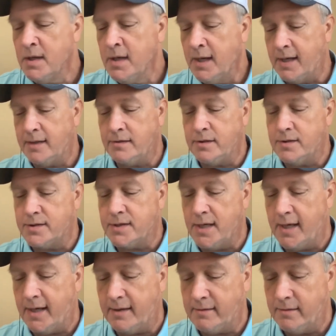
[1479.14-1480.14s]
and you
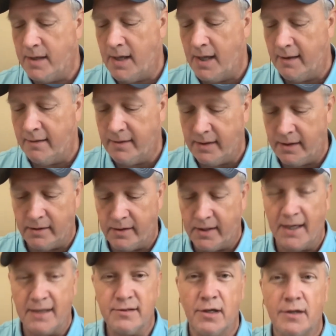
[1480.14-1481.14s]
say, uh,
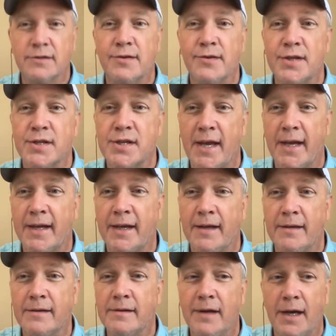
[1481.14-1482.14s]
"Can I talk to the
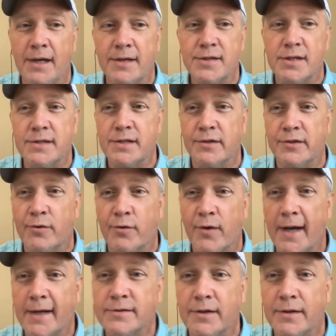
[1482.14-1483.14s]
second assistant
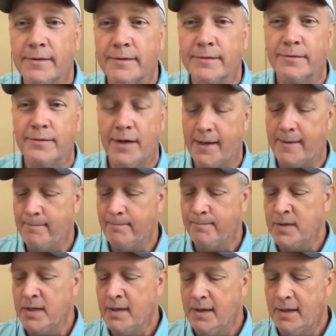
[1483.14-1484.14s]
director?" Right?
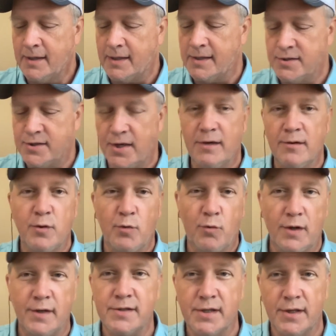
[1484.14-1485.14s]
because they're the
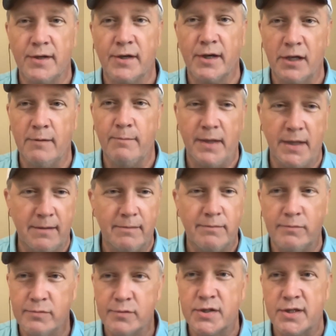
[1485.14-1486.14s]
ones that are going to
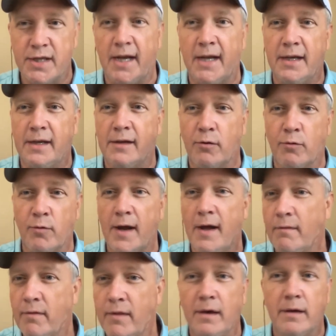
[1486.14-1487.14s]
be standing
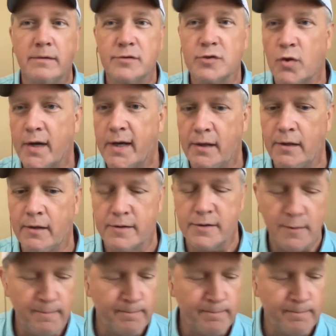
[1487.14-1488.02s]
around the trailers